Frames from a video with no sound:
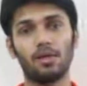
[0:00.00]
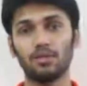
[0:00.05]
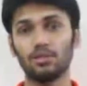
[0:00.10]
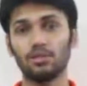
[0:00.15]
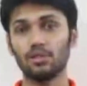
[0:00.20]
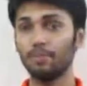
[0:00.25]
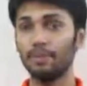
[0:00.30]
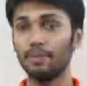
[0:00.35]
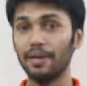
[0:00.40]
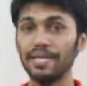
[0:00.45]
The
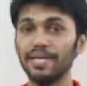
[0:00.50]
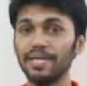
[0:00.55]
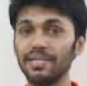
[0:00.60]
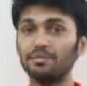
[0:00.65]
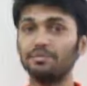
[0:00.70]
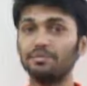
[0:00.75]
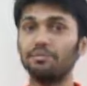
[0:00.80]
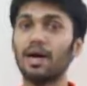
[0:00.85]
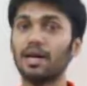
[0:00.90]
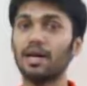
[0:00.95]
base
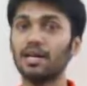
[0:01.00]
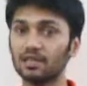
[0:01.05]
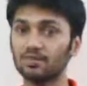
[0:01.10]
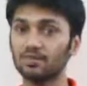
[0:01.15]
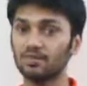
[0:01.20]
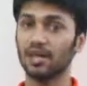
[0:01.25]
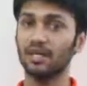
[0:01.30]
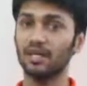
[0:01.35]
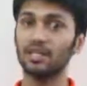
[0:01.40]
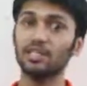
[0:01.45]

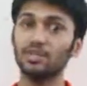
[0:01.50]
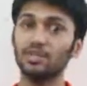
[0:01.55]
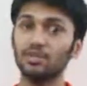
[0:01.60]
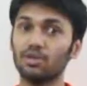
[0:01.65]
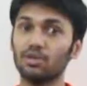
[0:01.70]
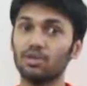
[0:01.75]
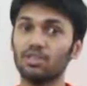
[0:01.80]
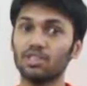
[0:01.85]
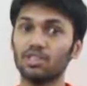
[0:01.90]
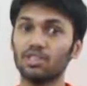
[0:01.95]
multiplier, you
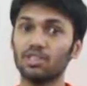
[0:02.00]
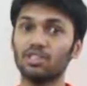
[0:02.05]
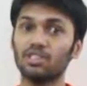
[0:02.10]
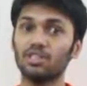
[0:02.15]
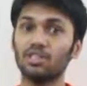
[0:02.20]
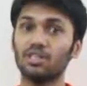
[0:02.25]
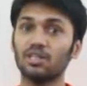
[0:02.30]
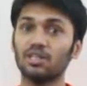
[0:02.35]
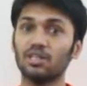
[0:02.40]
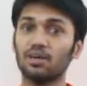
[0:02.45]
are just
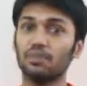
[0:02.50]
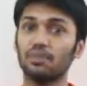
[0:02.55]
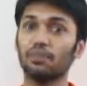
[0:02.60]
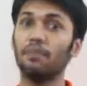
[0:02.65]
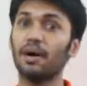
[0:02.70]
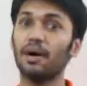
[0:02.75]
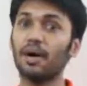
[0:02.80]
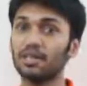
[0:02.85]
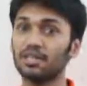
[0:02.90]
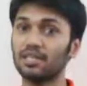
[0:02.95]

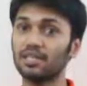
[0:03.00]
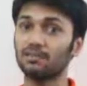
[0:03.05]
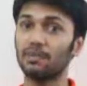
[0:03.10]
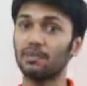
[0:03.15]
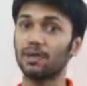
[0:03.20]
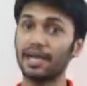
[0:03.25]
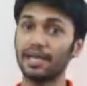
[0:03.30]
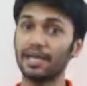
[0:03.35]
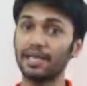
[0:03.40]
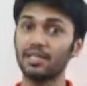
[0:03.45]

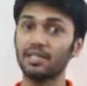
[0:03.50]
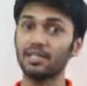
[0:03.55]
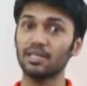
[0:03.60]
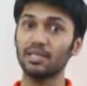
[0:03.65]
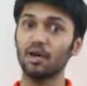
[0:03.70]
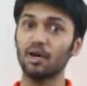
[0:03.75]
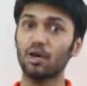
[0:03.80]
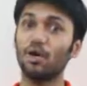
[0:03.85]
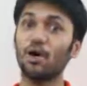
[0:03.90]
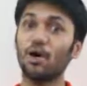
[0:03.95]
multiplying
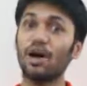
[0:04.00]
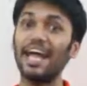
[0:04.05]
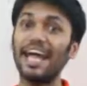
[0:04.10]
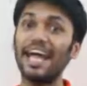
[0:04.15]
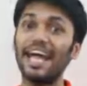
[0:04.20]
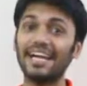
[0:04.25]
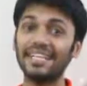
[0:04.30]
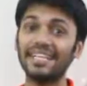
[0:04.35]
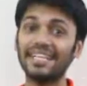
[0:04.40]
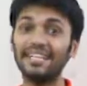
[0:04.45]
or
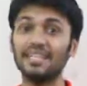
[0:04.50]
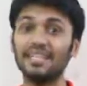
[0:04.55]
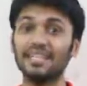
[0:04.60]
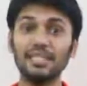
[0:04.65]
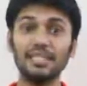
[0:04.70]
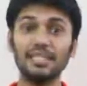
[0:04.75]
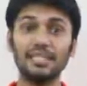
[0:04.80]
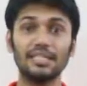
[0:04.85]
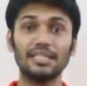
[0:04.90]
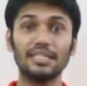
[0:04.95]
adding
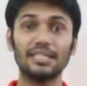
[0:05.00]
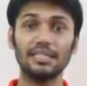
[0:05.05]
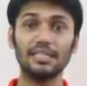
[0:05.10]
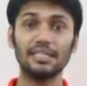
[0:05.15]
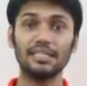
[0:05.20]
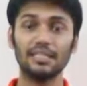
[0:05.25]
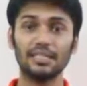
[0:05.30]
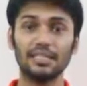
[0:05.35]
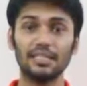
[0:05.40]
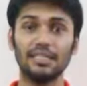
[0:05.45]

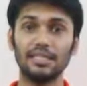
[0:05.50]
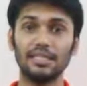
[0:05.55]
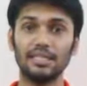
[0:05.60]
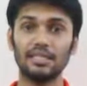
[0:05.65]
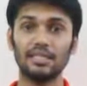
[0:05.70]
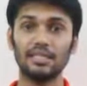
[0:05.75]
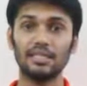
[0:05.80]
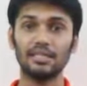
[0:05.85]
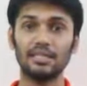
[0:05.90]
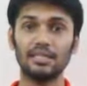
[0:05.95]

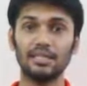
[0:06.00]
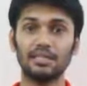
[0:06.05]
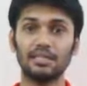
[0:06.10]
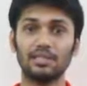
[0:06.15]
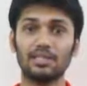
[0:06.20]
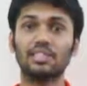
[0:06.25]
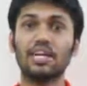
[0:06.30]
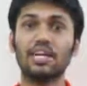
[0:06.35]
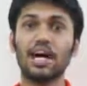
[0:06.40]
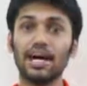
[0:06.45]
the
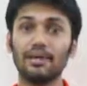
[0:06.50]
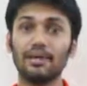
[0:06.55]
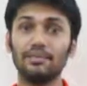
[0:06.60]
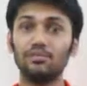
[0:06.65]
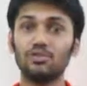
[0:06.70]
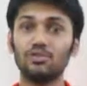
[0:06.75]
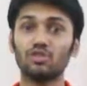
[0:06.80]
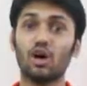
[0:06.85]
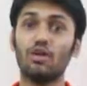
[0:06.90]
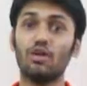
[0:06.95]

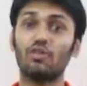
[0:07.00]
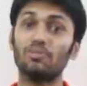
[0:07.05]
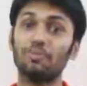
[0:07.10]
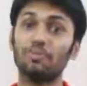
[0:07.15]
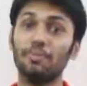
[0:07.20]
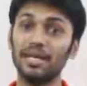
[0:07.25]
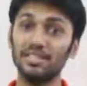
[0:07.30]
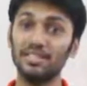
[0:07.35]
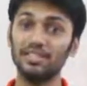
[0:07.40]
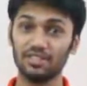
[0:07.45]
times of
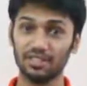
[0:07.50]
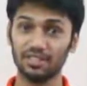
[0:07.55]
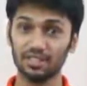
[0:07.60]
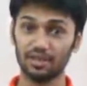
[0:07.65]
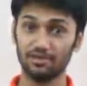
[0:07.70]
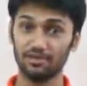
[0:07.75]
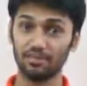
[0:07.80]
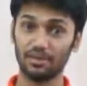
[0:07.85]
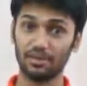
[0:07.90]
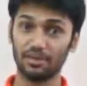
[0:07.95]
base
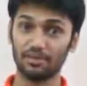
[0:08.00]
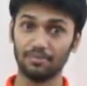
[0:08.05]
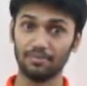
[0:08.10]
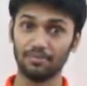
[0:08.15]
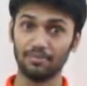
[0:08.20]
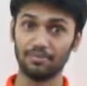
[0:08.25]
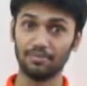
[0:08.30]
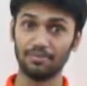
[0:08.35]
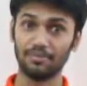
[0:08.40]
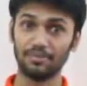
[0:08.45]
number.
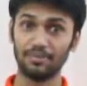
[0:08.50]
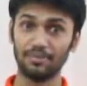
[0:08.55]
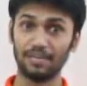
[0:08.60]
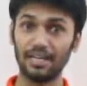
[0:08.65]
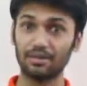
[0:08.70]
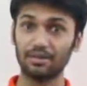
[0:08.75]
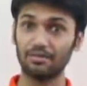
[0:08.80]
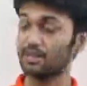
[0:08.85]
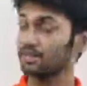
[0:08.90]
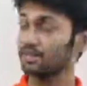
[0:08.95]

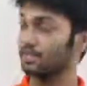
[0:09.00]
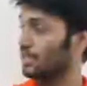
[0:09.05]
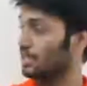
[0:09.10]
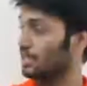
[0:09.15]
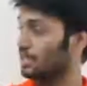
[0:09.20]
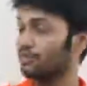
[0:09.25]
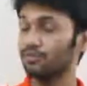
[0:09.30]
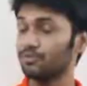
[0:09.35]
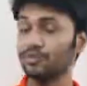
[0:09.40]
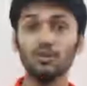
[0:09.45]
That means
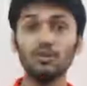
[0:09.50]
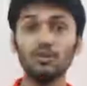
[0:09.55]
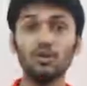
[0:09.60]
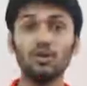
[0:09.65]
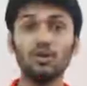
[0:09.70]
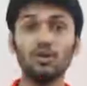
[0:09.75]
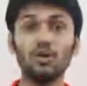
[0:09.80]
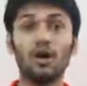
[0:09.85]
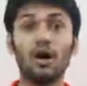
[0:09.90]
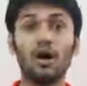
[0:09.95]
if you
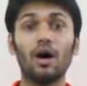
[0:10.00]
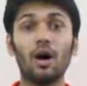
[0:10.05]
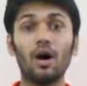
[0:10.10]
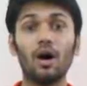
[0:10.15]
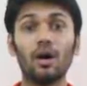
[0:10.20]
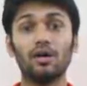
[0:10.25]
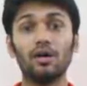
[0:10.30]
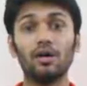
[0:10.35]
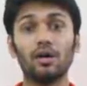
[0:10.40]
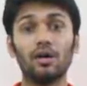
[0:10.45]

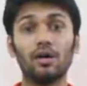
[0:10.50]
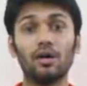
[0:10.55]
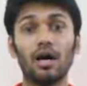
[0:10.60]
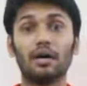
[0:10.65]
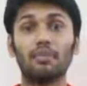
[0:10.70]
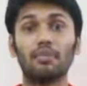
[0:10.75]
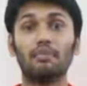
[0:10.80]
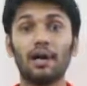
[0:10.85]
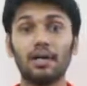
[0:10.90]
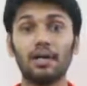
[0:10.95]
are
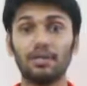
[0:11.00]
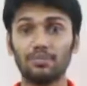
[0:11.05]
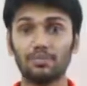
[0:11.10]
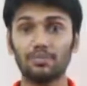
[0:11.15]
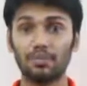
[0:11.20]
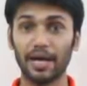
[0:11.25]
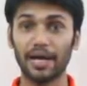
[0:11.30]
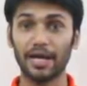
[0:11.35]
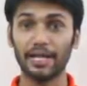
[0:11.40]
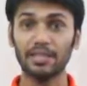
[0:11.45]

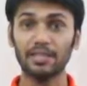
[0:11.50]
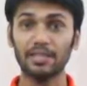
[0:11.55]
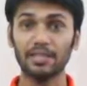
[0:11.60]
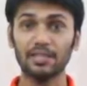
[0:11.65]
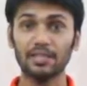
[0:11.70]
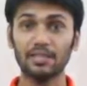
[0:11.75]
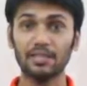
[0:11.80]
multiplying